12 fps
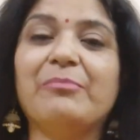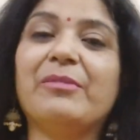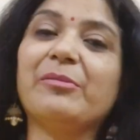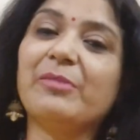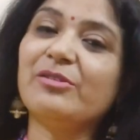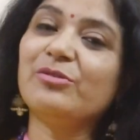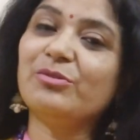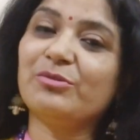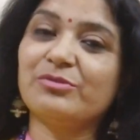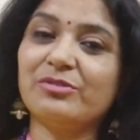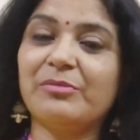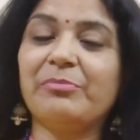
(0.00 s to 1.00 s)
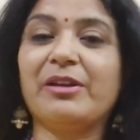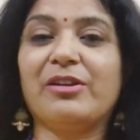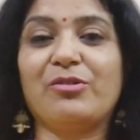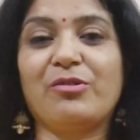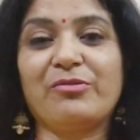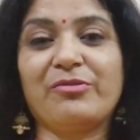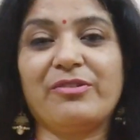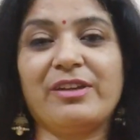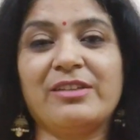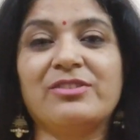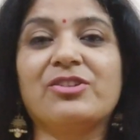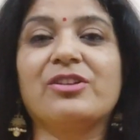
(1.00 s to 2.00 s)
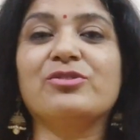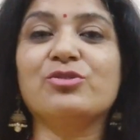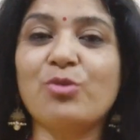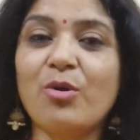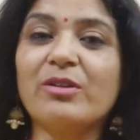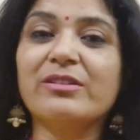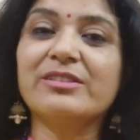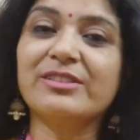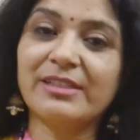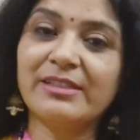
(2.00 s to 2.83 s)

"My mother knows the pain of extra salt